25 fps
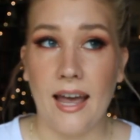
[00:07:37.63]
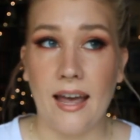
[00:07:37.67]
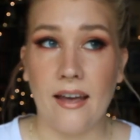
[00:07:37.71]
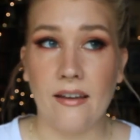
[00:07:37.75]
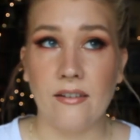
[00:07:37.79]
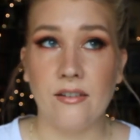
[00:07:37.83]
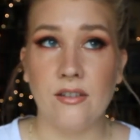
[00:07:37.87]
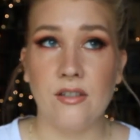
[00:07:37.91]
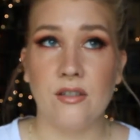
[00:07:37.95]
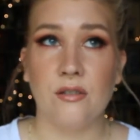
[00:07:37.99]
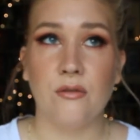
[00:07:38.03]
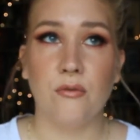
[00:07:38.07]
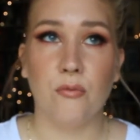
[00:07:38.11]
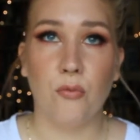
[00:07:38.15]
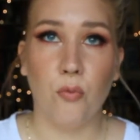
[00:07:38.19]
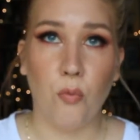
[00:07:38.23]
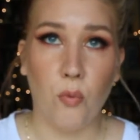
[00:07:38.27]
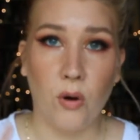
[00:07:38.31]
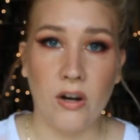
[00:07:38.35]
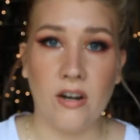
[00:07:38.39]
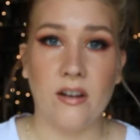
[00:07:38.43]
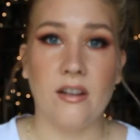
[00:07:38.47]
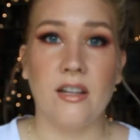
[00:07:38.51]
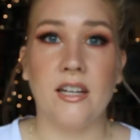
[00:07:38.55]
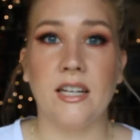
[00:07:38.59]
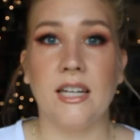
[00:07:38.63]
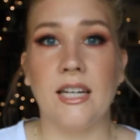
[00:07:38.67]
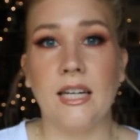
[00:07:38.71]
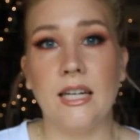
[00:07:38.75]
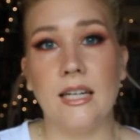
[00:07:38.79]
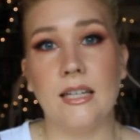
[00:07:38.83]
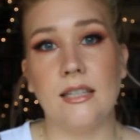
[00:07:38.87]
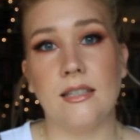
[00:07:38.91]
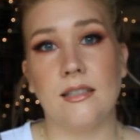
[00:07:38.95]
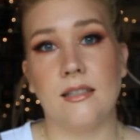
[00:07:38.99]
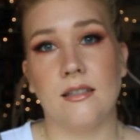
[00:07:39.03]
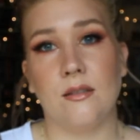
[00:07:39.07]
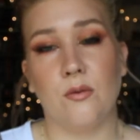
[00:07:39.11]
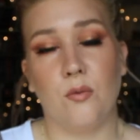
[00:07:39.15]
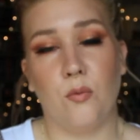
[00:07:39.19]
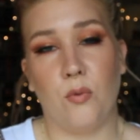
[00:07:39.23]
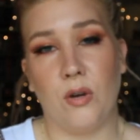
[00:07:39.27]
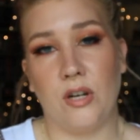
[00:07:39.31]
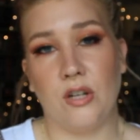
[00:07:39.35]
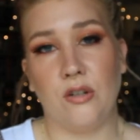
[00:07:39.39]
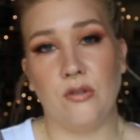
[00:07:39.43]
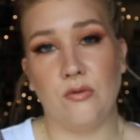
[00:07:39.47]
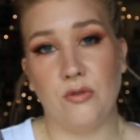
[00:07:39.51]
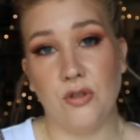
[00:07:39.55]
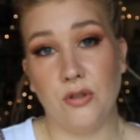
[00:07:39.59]
And one of the keys
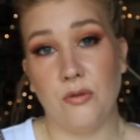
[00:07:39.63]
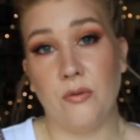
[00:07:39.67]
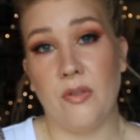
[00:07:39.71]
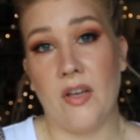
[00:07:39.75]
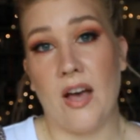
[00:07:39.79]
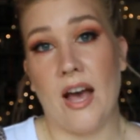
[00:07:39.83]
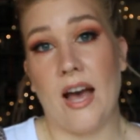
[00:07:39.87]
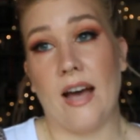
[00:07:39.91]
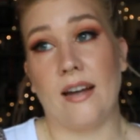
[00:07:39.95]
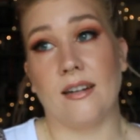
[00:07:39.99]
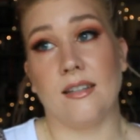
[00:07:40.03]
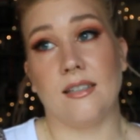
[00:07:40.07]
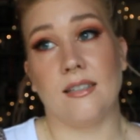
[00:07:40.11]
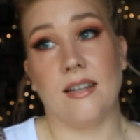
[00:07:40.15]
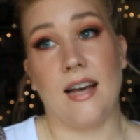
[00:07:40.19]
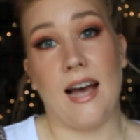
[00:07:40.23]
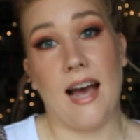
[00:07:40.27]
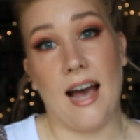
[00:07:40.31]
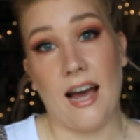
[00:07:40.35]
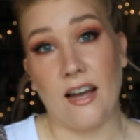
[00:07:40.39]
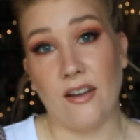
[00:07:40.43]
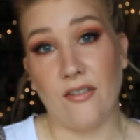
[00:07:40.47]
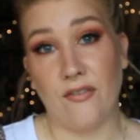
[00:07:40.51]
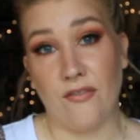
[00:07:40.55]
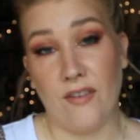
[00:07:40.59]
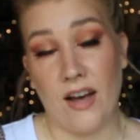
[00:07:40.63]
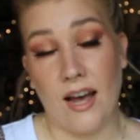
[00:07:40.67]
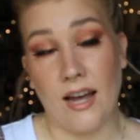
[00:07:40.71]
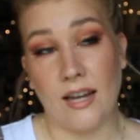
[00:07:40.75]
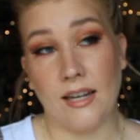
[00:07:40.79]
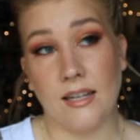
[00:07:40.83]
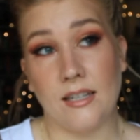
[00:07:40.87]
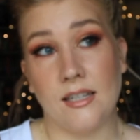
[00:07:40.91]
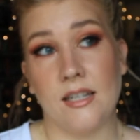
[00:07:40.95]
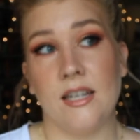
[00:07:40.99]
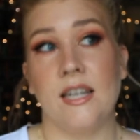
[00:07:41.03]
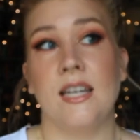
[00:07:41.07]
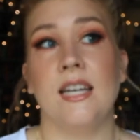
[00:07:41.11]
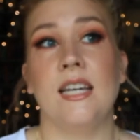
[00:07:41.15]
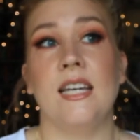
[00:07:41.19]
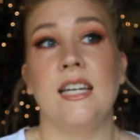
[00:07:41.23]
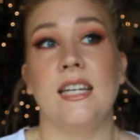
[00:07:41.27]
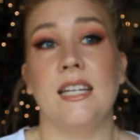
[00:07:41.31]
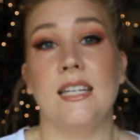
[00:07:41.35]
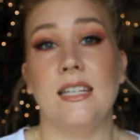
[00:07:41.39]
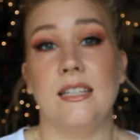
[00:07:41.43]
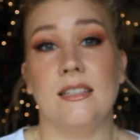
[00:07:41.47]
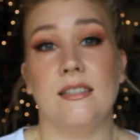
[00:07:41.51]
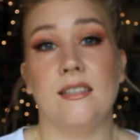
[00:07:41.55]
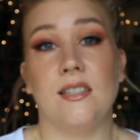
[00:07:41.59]
when you do that, I find,
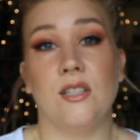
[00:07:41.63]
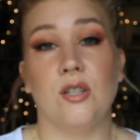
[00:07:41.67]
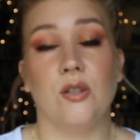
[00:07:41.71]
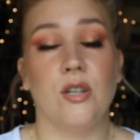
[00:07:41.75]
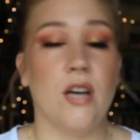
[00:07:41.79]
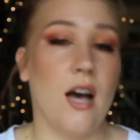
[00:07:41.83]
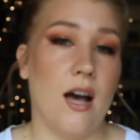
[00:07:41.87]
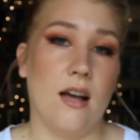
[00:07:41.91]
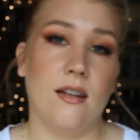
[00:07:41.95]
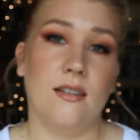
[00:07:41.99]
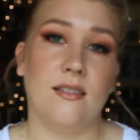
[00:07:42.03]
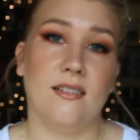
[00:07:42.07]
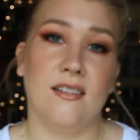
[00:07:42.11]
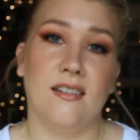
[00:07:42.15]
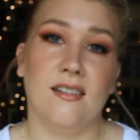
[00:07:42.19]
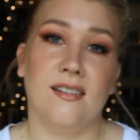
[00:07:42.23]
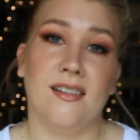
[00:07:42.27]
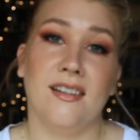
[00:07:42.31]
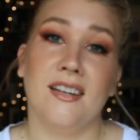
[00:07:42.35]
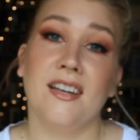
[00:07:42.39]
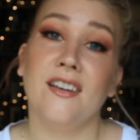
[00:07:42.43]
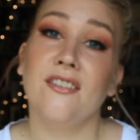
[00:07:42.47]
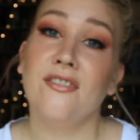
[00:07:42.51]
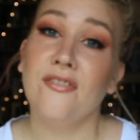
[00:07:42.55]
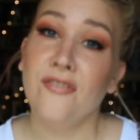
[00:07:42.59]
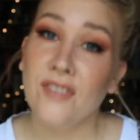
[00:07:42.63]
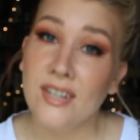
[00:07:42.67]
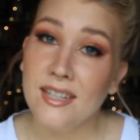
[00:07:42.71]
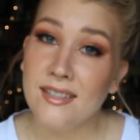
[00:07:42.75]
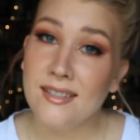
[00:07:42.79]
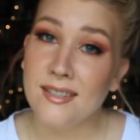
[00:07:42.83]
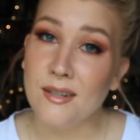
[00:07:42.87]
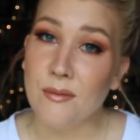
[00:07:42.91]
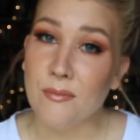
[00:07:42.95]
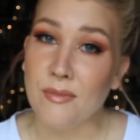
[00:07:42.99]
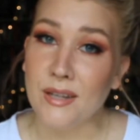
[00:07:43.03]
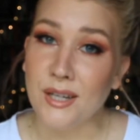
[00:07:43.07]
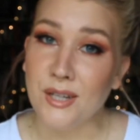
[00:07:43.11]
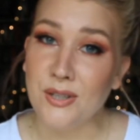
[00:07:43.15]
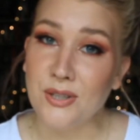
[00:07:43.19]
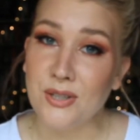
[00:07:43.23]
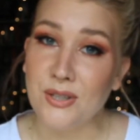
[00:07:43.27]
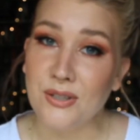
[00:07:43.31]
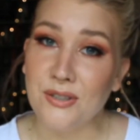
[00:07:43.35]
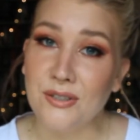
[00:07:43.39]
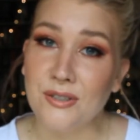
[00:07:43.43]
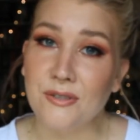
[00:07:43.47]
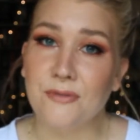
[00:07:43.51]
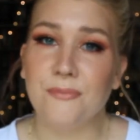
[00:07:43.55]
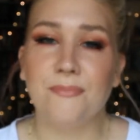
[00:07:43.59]
is to constantly fit
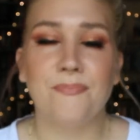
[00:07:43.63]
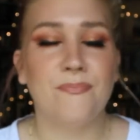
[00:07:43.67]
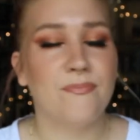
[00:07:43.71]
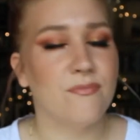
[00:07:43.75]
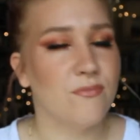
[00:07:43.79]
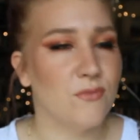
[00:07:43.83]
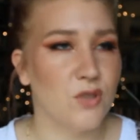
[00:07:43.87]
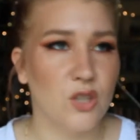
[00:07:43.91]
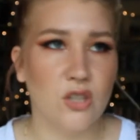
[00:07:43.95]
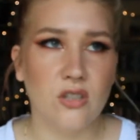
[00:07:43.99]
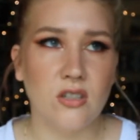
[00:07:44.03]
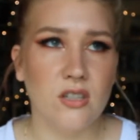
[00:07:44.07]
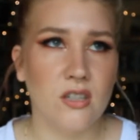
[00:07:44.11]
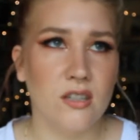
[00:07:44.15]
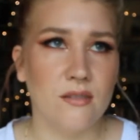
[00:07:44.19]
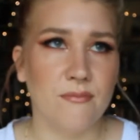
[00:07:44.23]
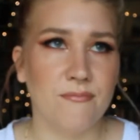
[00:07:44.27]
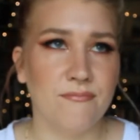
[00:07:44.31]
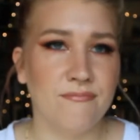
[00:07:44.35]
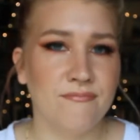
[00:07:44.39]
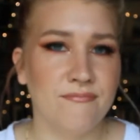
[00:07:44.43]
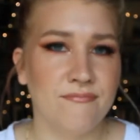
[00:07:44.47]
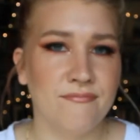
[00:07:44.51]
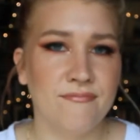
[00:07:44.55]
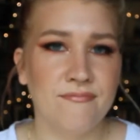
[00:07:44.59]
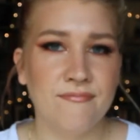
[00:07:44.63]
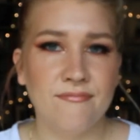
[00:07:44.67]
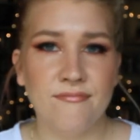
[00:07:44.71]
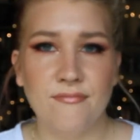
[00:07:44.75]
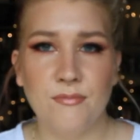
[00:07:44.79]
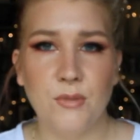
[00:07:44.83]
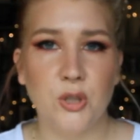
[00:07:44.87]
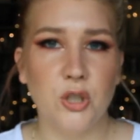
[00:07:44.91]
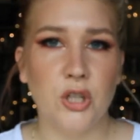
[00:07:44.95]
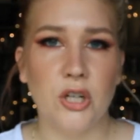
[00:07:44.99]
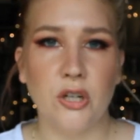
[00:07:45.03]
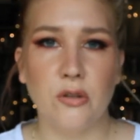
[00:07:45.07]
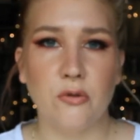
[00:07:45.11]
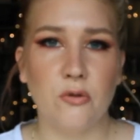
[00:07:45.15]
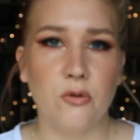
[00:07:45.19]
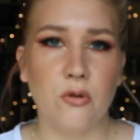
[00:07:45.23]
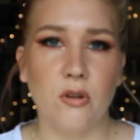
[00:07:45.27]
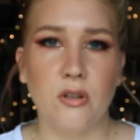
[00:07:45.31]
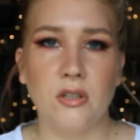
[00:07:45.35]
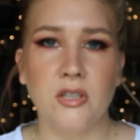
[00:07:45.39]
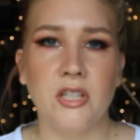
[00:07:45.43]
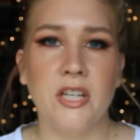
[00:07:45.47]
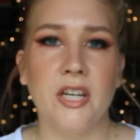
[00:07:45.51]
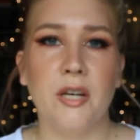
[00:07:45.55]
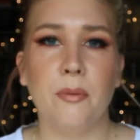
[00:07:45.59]
something to you. Just a
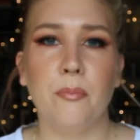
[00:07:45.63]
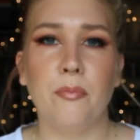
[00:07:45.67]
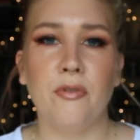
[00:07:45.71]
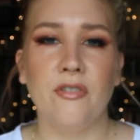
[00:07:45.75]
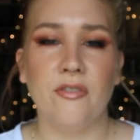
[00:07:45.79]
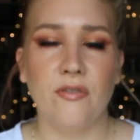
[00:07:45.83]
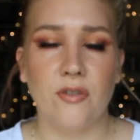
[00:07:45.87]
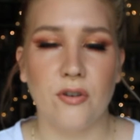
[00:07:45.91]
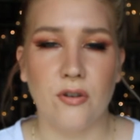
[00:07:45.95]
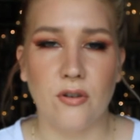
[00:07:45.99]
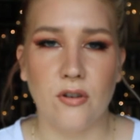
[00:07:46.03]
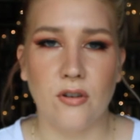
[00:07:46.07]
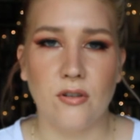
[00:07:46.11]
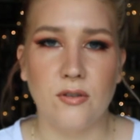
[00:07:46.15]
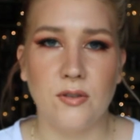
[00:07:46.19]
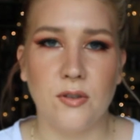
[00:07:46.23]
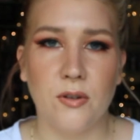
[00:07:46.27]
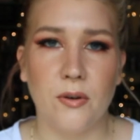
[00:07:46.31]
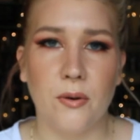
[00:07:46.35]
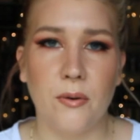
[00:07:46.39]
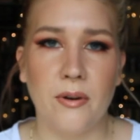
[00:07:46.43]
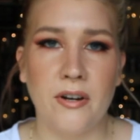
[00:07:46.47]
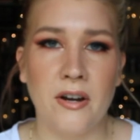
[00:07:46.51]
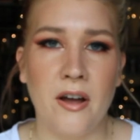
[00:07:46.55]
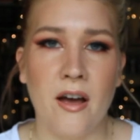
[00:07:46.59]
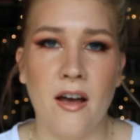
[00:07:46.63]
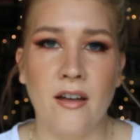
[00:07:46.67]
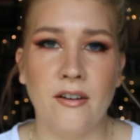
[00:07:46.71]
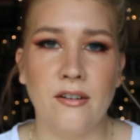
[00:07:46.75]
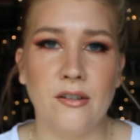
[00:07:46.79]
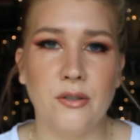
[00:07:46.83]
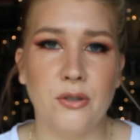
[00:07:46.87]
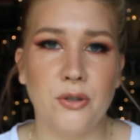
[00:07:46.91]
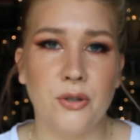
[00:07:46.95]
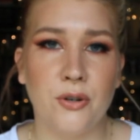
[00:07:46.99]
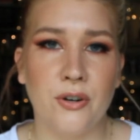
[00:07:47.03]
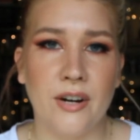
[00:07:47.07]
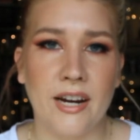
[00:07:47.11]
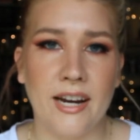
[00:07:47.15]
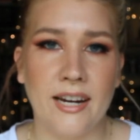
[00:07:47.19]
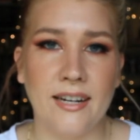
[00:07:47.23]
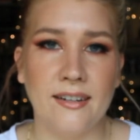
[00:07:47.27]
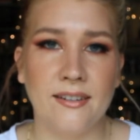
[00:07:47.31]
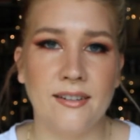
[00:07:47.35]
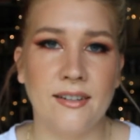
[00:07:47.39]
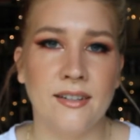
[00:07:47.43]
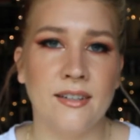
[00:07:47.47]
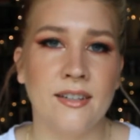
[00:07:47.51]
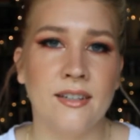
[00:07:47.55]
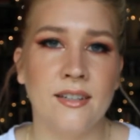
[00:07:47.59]
general tip if you're also an
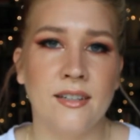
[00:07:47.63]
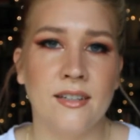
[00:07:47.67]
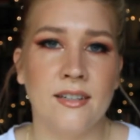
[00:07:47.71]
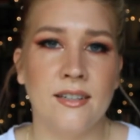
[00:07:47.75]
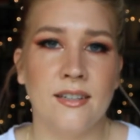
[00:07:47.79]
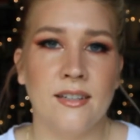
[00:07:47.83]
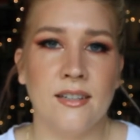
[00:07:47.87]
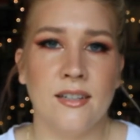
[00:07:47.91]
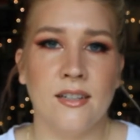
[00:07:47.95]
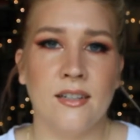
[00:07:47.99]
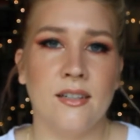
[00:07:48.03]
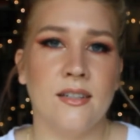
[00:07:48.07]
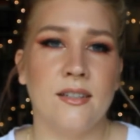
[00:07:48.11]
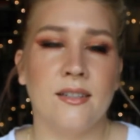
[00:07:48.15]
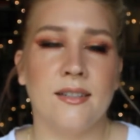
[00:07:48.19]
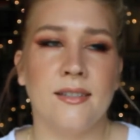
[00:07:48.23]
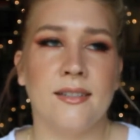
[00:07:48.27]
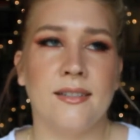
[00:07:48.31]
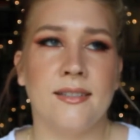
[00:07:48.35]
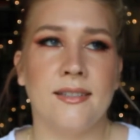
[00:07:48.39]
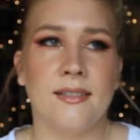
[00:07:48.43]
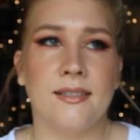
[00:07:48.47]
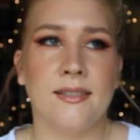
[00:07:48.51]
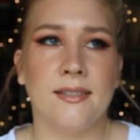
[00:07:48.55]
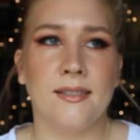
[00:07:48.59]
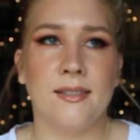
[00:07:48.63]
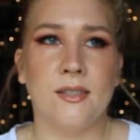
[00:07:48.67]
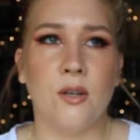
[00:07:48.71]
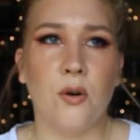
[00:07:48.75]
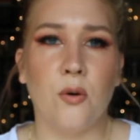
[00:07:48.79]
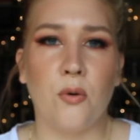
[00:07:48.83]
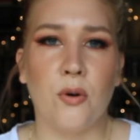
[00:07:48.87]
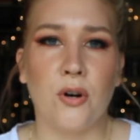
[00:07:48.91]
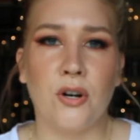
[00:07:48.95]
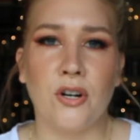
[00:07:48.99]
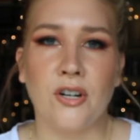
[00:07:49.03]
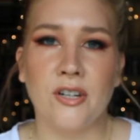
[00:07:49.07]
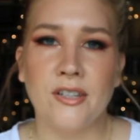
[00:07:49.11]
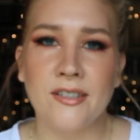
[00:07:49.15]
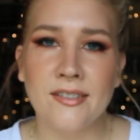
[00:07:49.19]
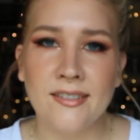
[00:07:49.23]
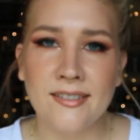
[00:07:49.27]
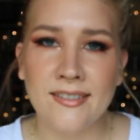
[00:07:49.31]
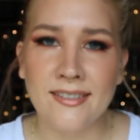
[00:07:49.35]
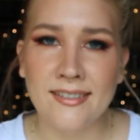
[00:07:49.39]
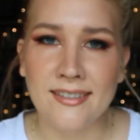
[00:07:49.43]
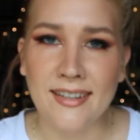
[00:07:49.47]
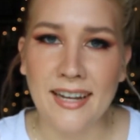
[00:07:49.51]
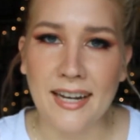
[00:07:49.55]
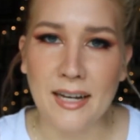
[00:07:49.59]
untrained
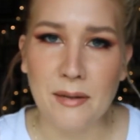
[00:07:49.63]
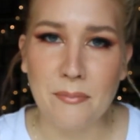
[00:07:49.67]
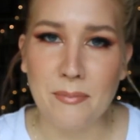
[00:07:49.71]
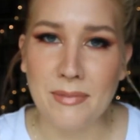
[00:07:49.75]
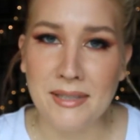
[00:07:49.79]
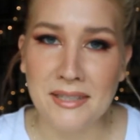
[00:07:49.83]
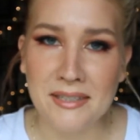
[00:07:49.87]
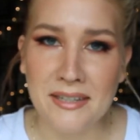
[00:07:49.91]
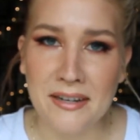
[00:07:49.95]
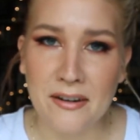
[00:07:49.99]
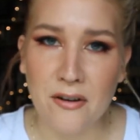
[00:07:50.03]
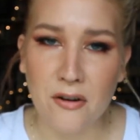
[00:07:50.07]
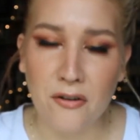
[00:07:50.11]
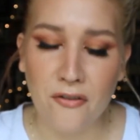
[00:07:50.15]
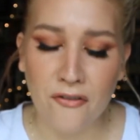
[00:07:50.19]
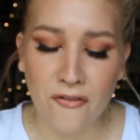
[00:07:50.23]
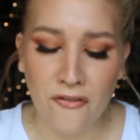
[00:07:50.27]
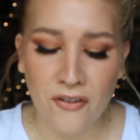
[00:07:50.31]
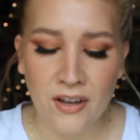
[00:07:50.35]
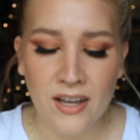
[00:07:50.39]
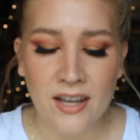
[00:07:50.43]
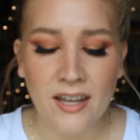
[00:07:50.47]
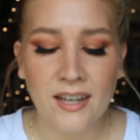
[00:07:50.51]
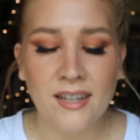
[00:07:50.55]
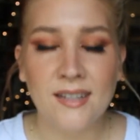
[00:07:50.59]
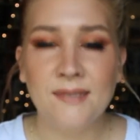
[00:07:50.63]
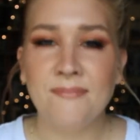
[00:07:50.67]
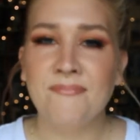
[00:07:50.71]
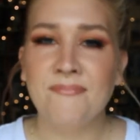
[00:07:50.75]
sewer like myself.